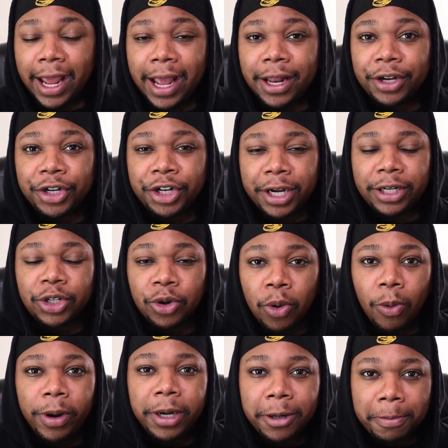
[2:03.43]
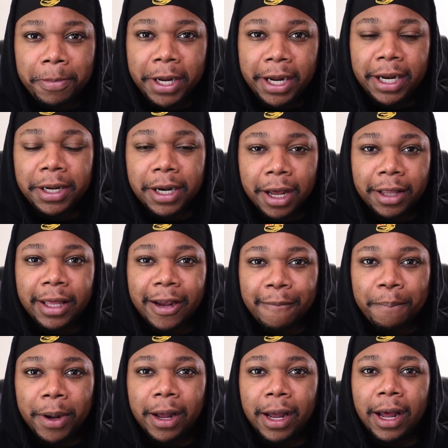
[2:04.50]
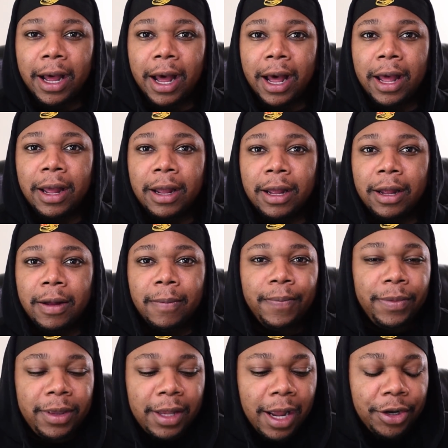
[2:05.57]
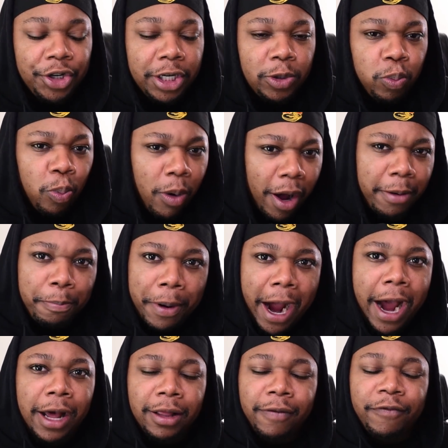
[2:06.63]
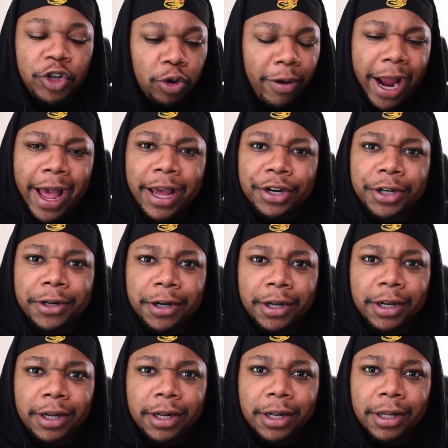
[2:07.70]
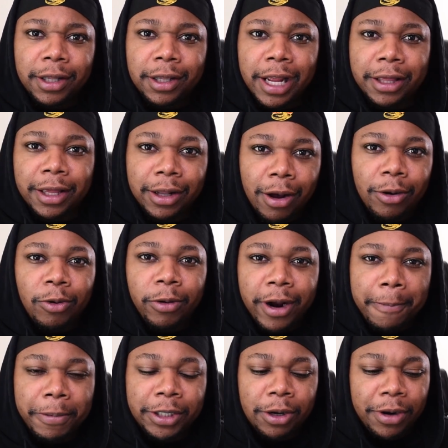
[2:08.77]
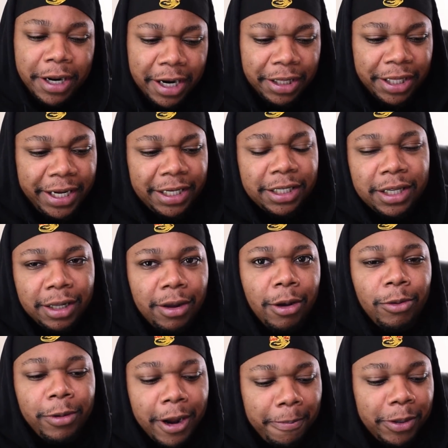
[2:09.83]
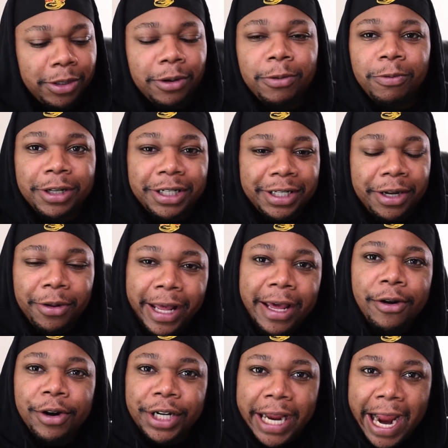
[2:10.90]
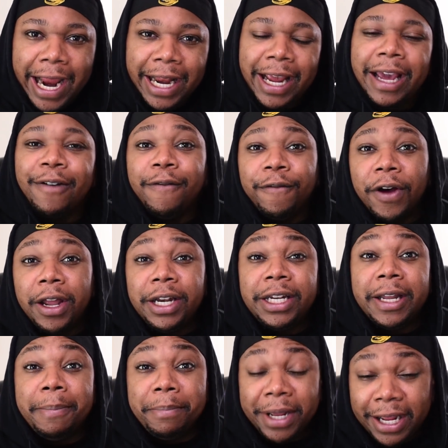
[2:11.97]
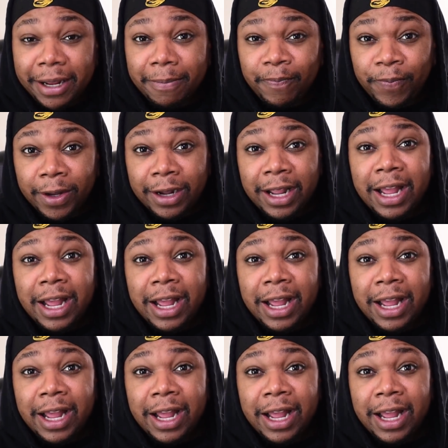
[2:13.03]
it's just going to be nothing but not just one pile of trash like the Law and Order episode, and at least the Law and Order episode was still entertaining and fun to meme.